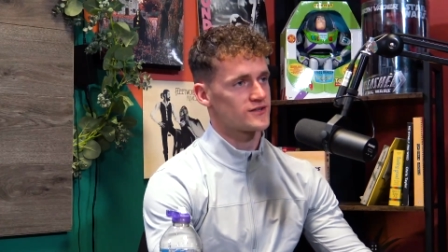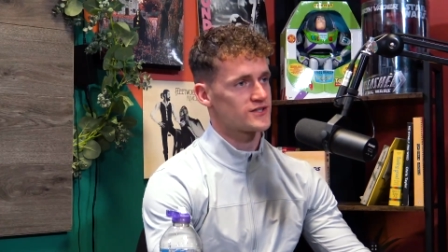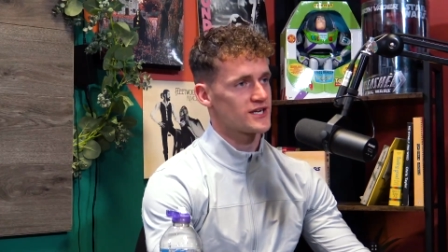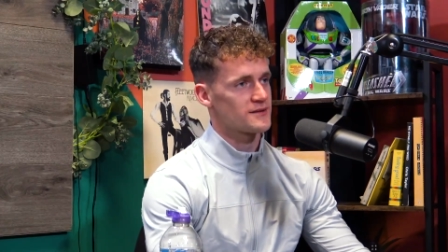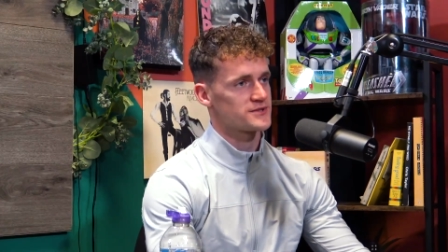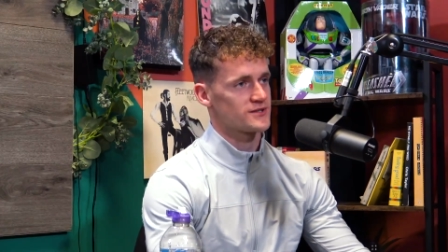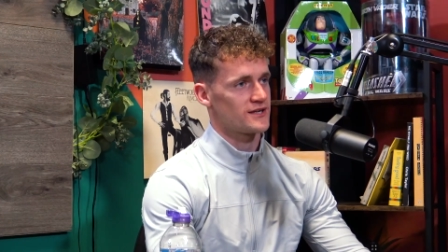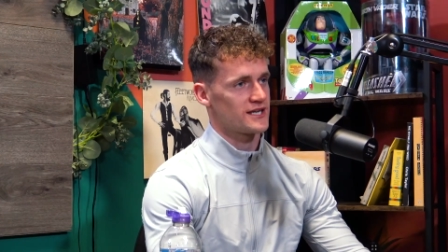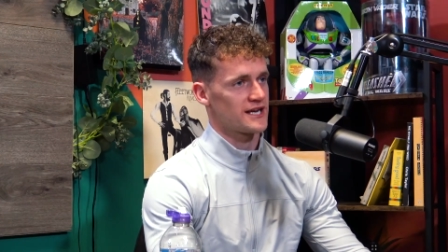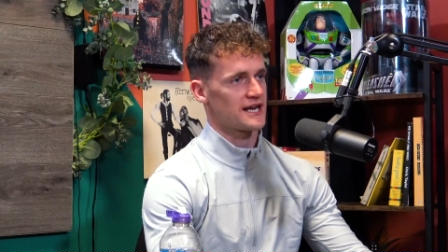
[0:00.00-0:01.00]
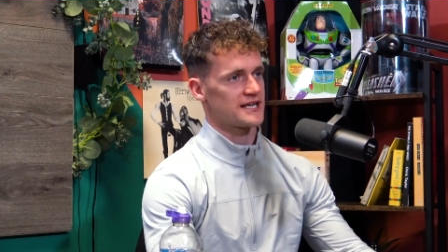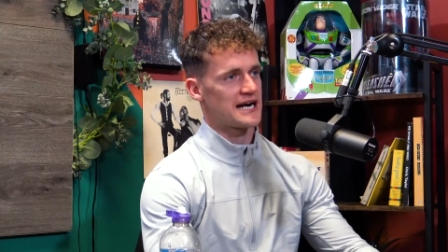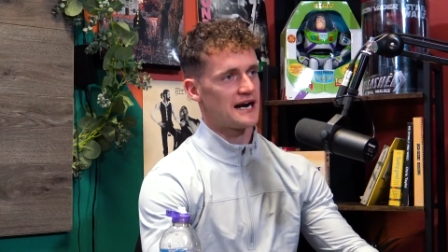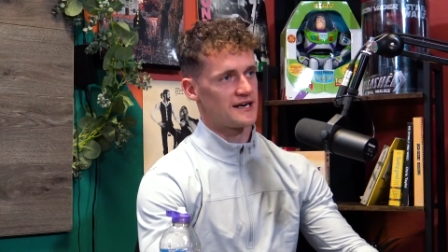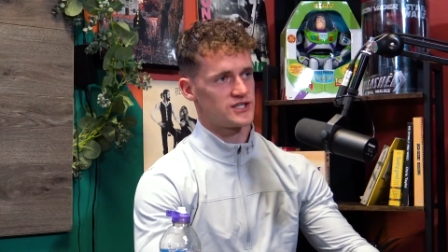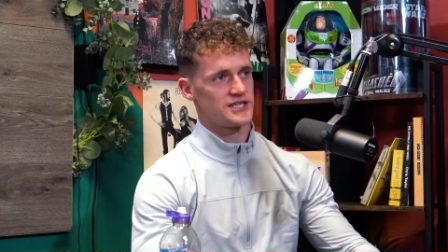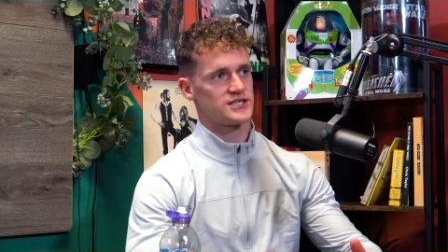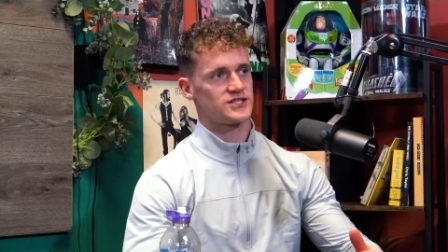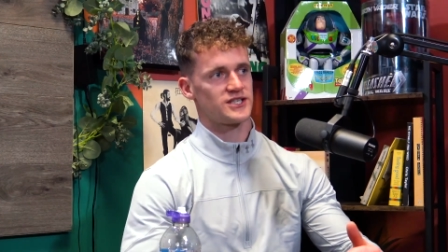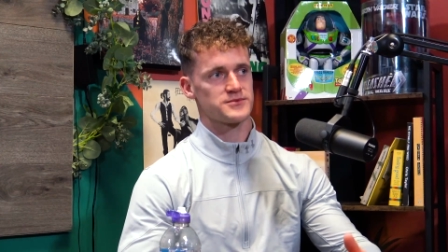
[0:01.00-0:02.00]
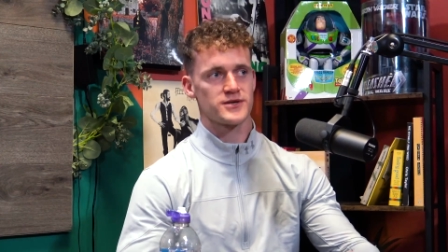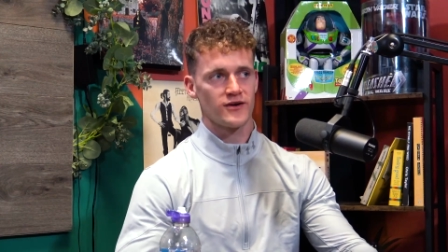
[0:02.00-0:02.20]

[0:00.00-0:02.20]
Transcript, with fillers: chips, or like you can get like garlic cheese chips, yeah.